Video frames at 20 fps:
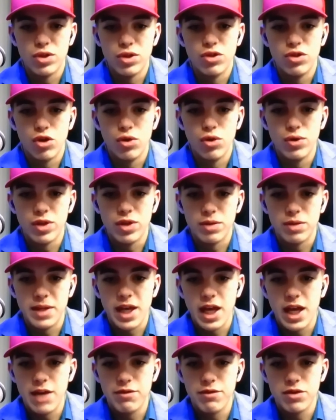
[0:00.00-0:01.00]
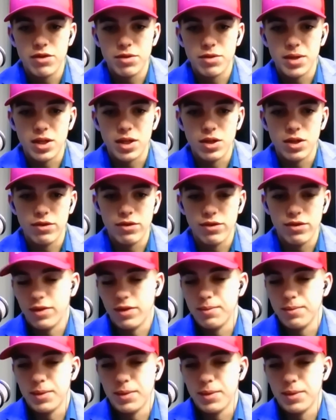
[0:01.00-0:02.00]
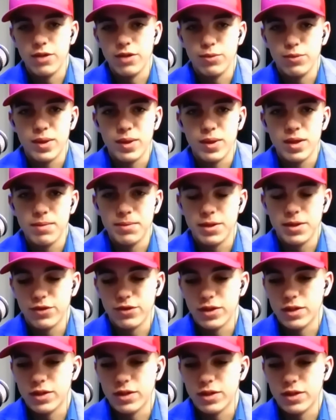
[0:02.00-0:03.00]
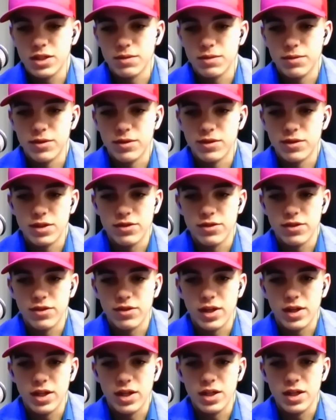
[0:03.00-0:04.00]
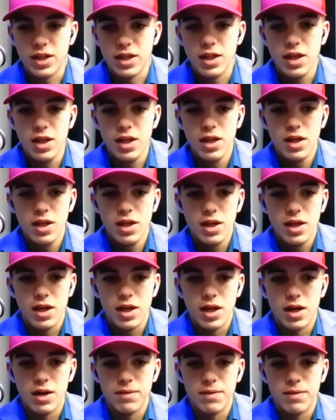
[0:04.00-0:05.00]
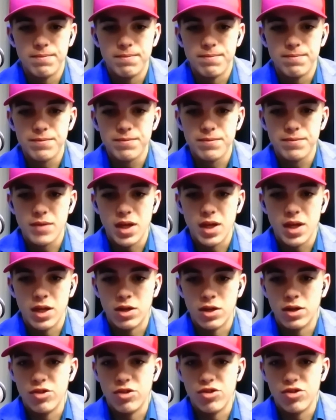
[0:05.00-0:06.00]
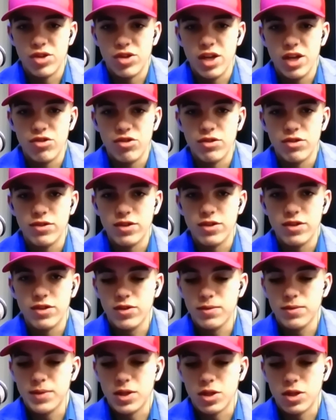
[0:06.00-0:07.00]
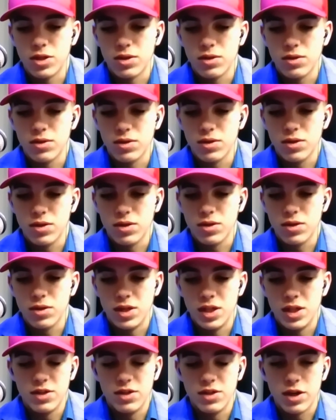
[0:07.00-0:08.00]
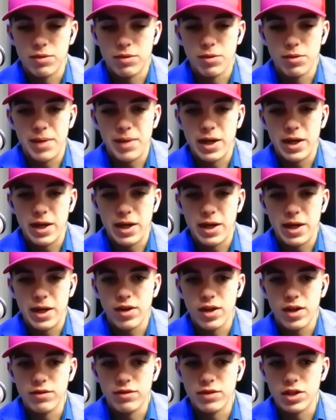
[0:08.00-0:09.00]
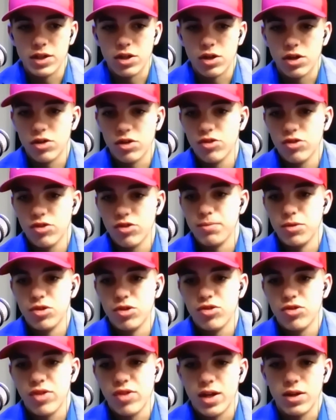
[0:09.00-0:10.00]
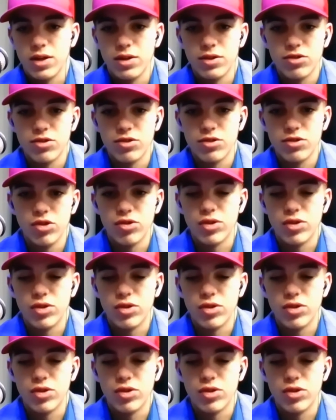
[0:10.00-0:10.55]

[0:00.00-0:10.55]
don't condone their behavior, but I also sympathize with them because they're a victim of our society and our education system and our the terrible parents that have encouraged and pushed that on their